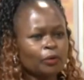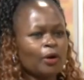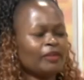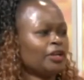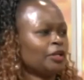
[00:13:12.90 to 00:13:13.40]

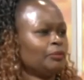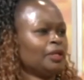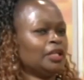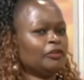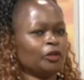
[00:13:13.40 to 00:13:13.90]
whoever you
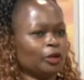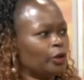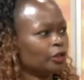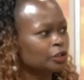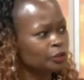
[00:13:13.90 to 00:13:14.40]
believe your
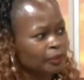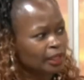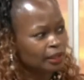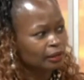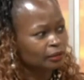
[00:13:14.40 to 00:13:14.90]
God to
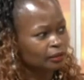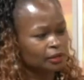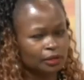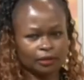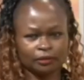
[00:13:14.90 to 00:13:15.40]
be,
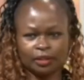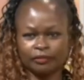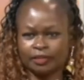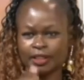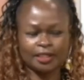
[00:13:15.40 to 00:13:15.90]
you know,
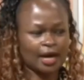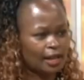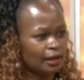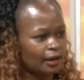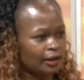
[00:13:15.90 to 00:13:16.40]
is it
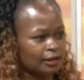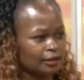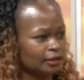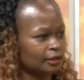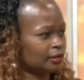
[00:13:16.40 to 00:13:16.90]
Allah,
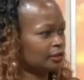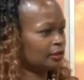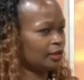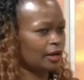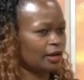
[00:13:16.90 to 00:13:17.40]
is
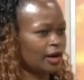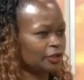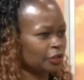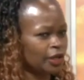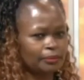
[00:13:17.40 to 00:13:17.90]
it
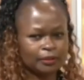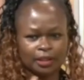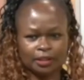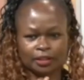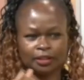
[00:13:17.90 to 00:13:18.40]

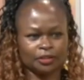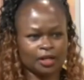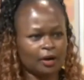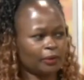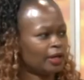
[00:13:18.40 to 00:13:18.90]
Hashem, is it
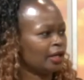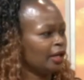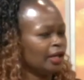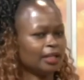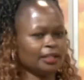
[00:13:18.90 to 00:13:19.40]
Yahweh,
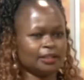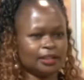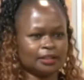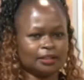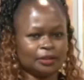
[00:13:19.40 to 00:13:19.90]

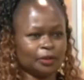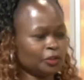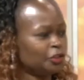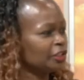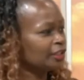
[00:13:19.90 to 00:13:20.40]
is it, you
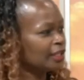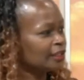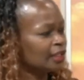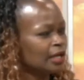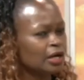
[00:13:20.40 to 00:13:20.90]
know,
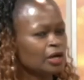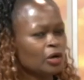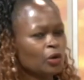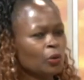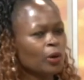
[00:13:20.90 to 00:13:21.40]
Jesus?
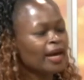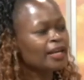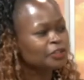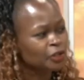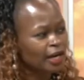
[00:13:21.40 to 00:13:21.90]

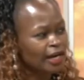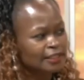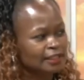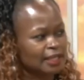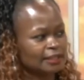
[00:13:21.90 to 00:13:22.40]
Where is your
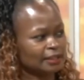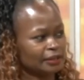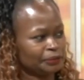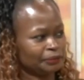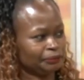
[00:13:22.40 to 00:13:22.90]

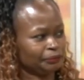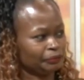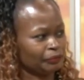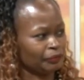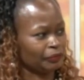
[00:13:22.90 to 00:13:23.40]
kindness?
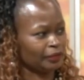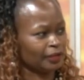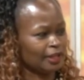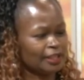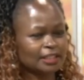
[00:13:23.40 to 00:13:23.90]

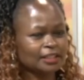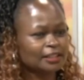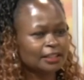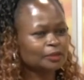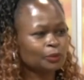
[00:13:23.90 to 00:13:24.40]

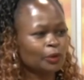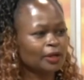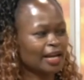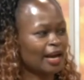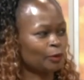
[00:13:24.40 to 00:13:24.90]
That's, that's
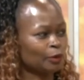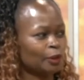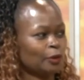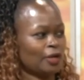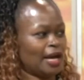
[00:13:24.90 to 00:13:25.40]
what I
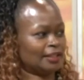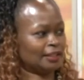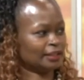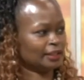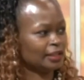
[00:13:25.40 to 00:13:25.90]
would look at.